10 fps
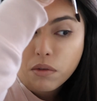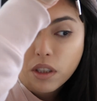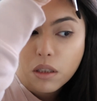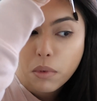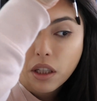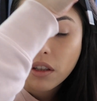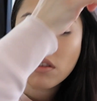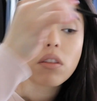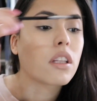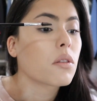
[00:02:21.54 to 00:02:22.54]
fix my hair.
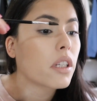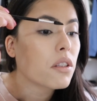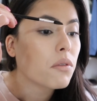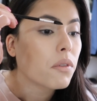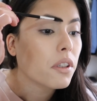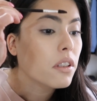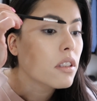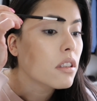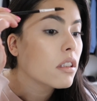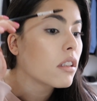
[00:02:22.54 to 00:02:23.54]
So that's what I do
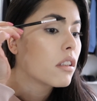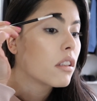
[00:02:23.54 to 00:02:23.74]
first.